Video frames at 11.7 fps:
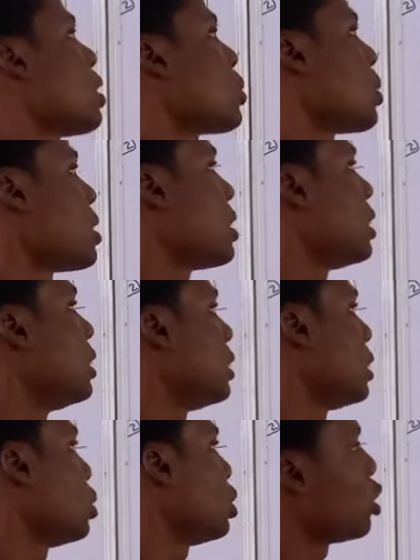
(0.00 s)
and 20 degrees
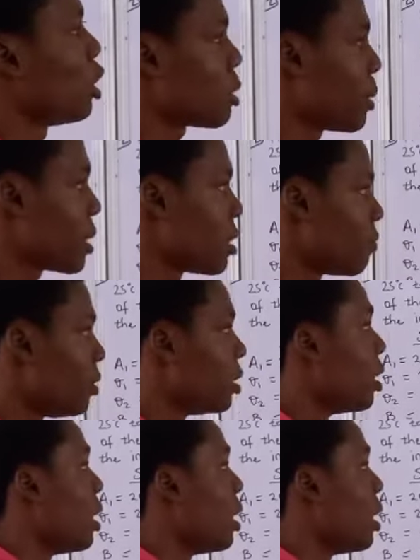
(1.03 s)
Celsius respectively,